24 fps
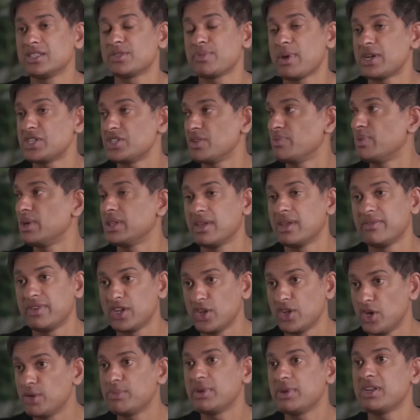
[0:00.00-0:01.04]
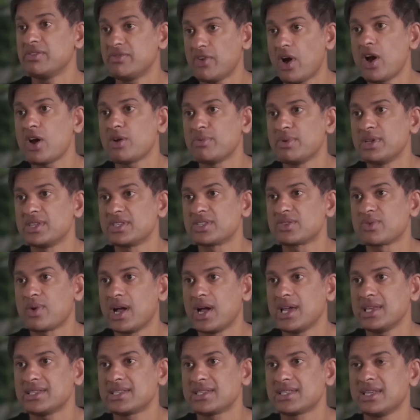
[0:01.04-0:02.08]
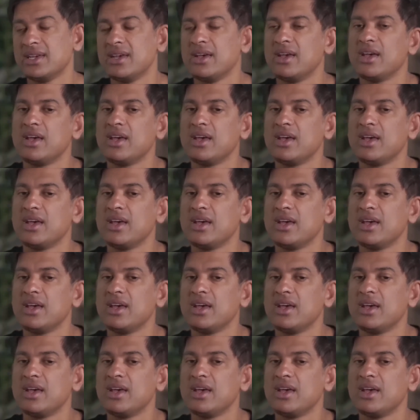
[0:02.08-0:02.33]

especially we live in urban environments, right?